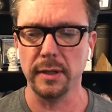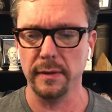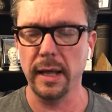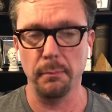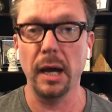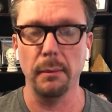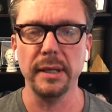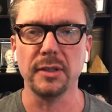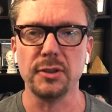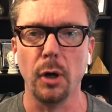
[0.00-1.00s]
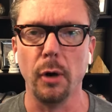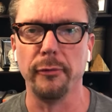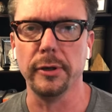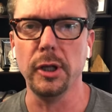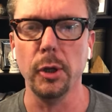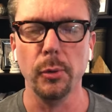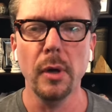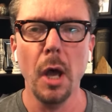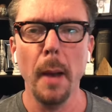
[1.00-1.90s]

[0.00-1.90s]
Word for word: then that might be a stall for you.